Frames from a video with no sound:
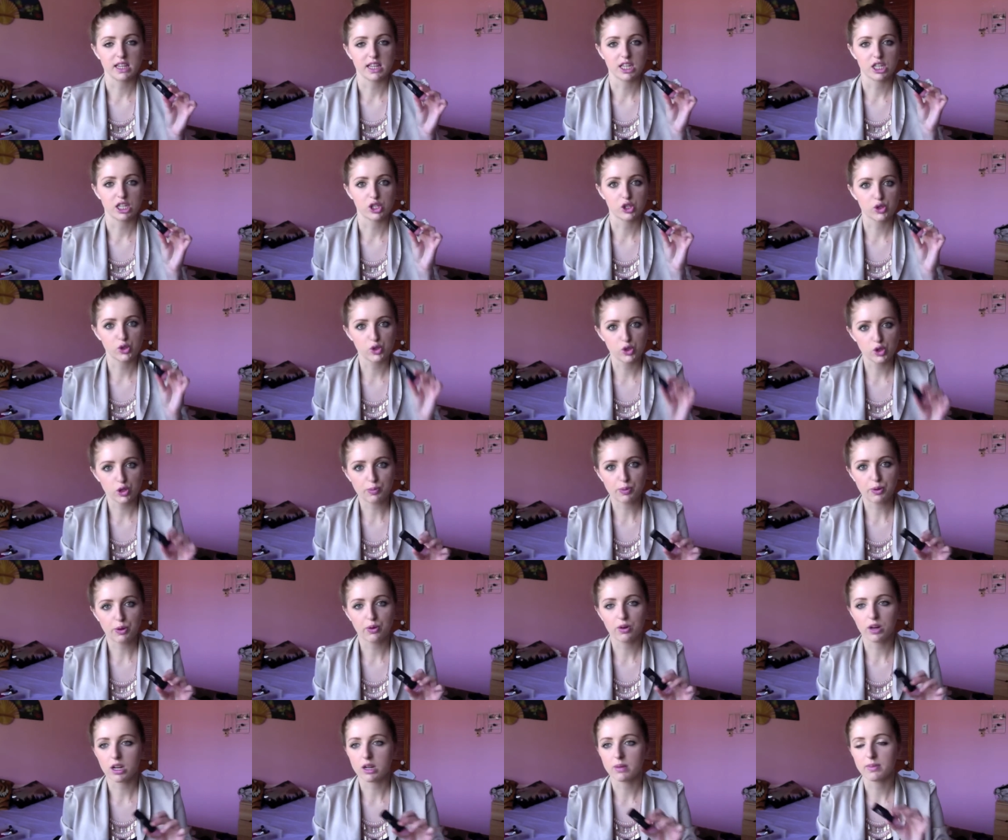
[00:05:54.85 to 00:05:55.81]
They're super
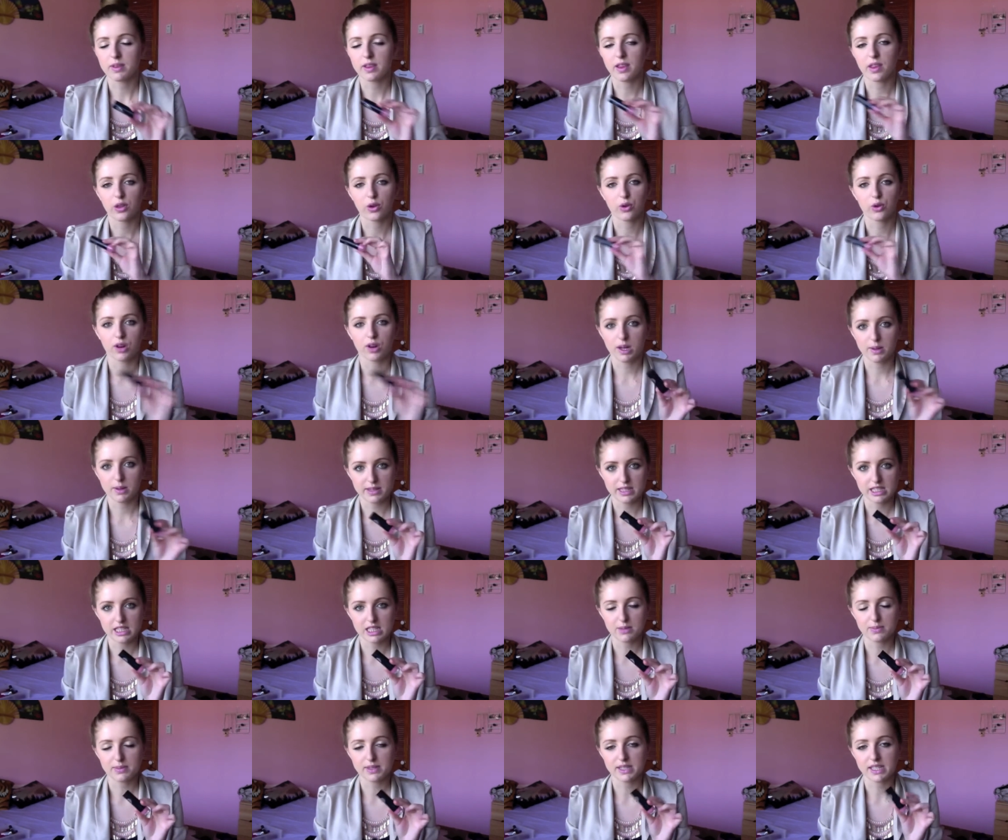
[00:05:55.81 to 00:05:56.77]
creamy. They're the
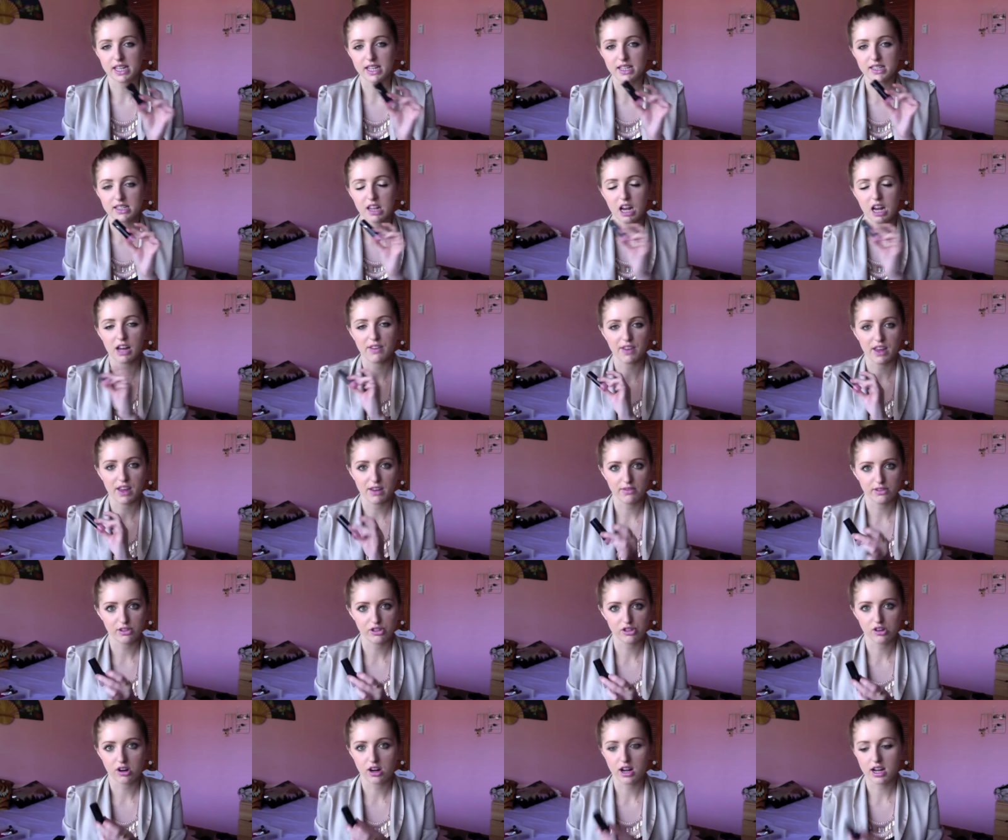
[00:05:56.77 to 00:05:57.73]
creamiest lipsticks that I've ever
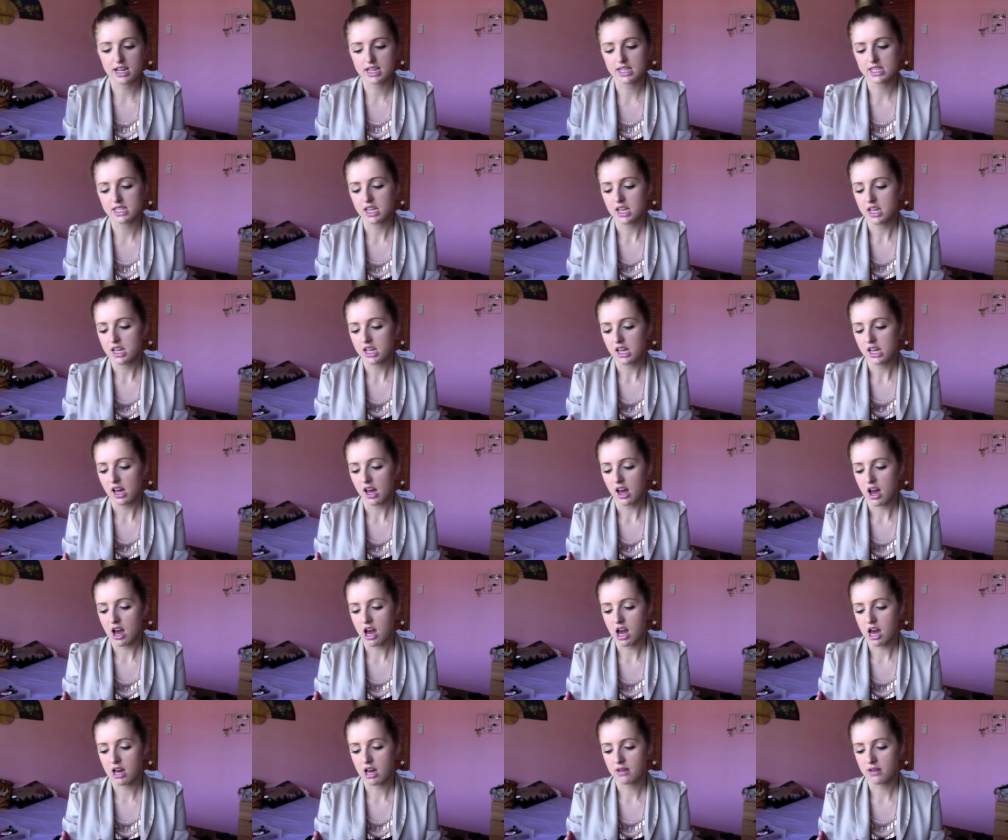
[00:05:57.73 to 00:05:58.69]
tried
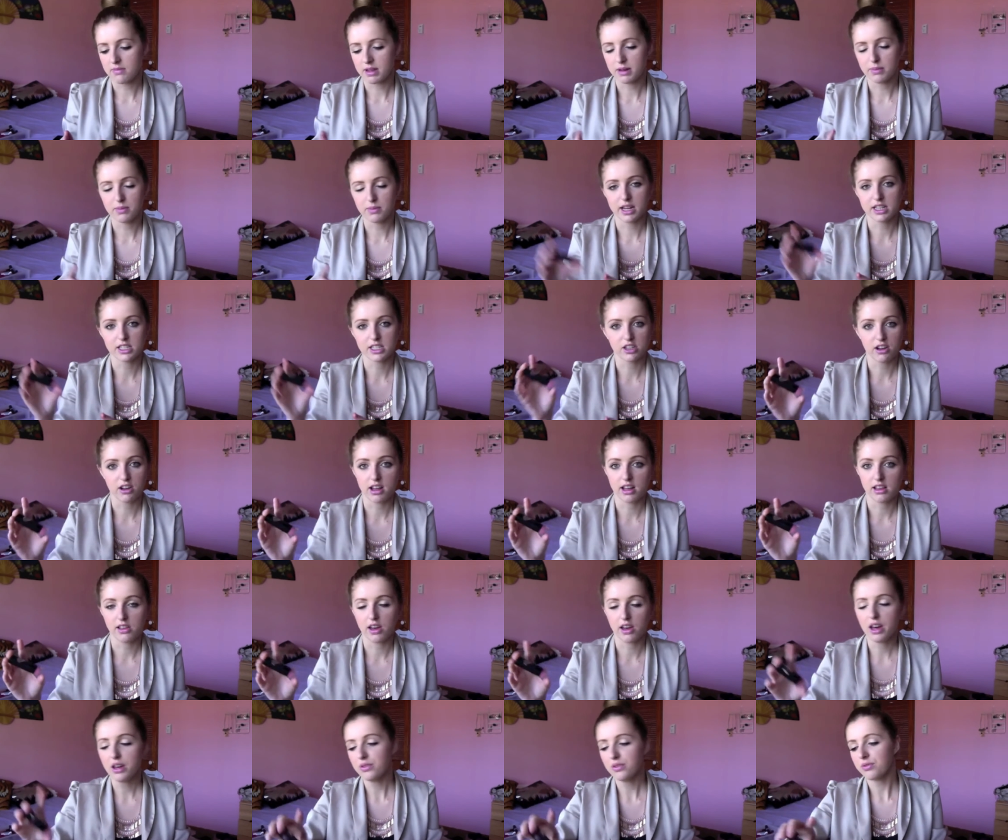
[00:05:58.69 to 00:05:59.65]
um, in my entire
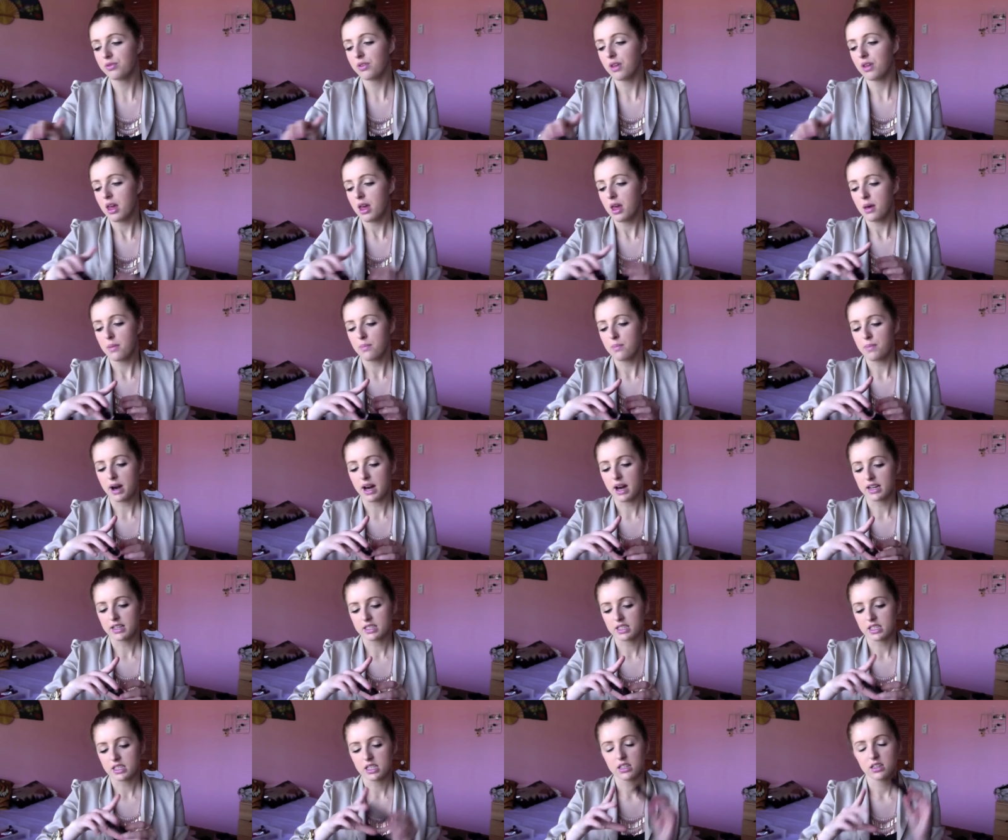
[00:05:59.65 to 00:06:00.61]
life,
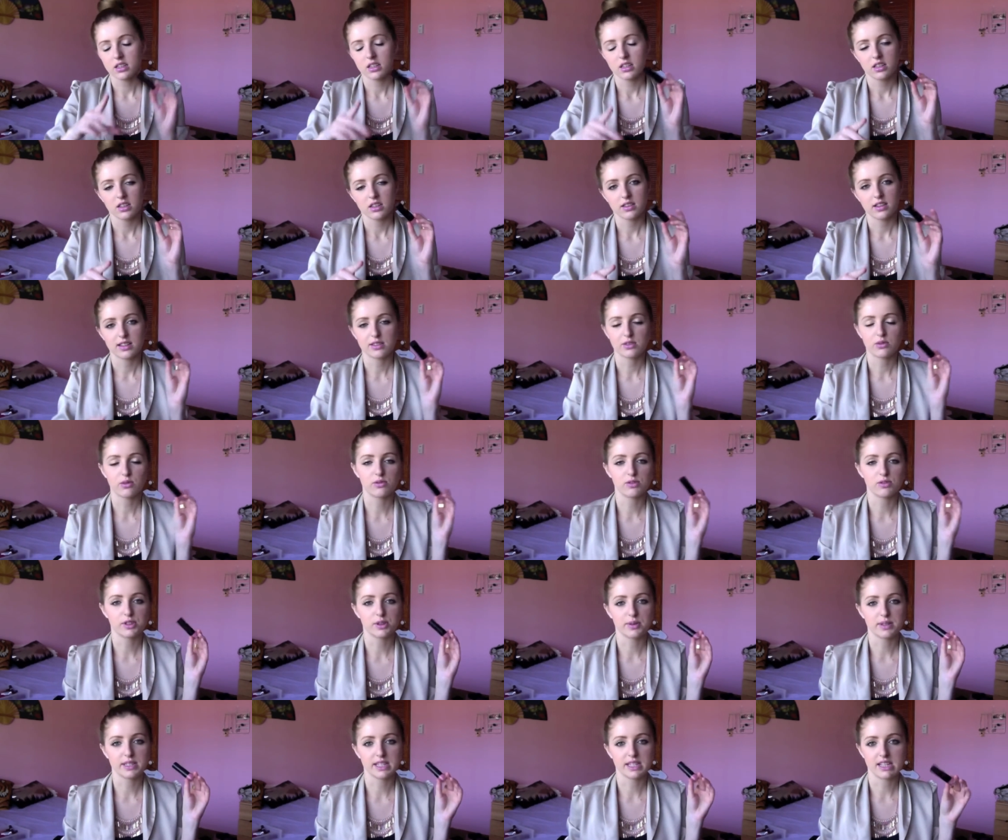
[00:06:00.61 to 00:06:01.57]
but that's
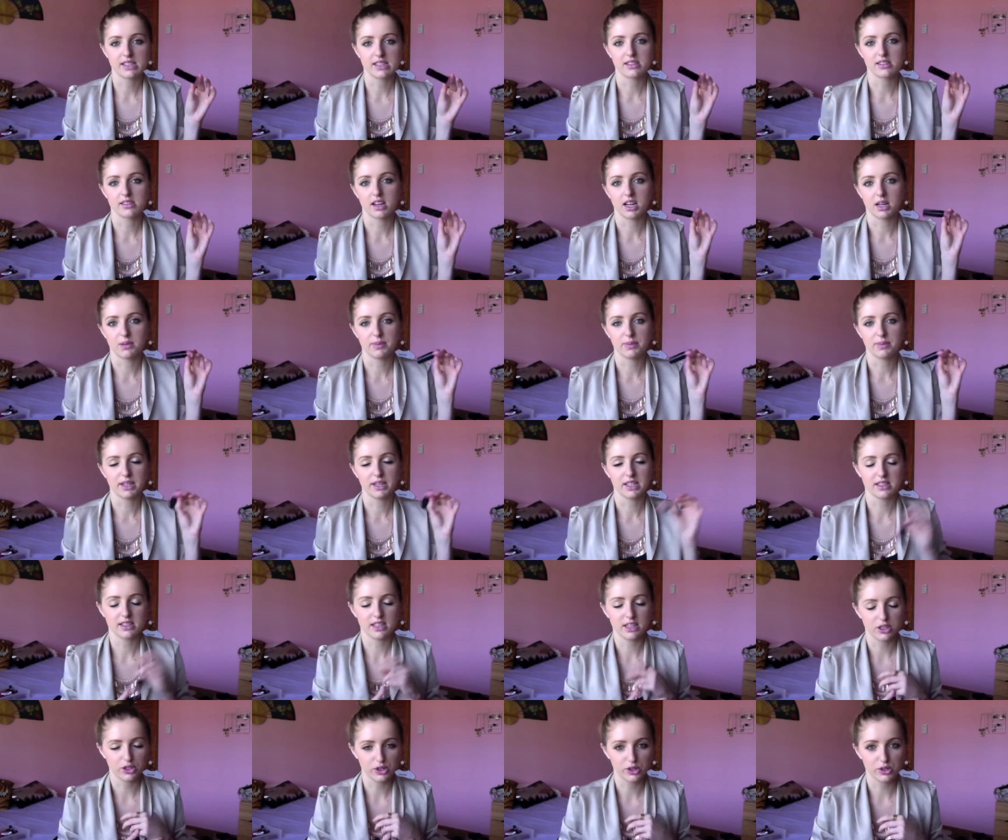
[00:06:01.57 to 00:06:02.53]
also a downside because
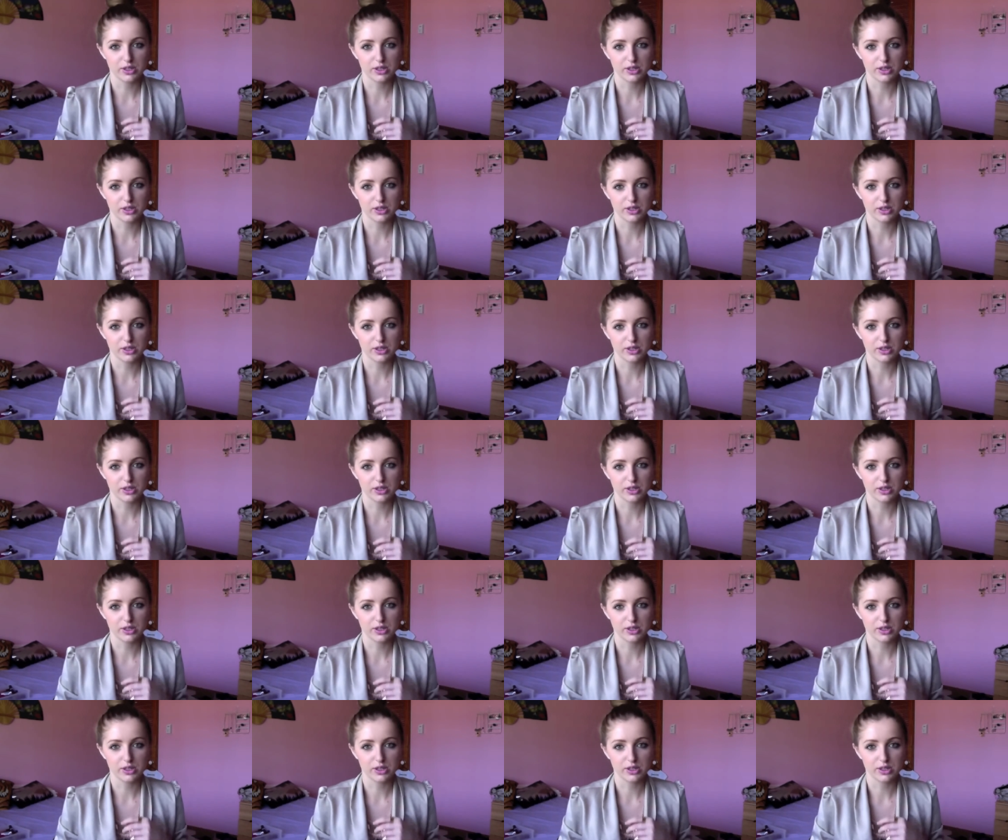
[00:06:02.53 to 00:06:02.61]
they do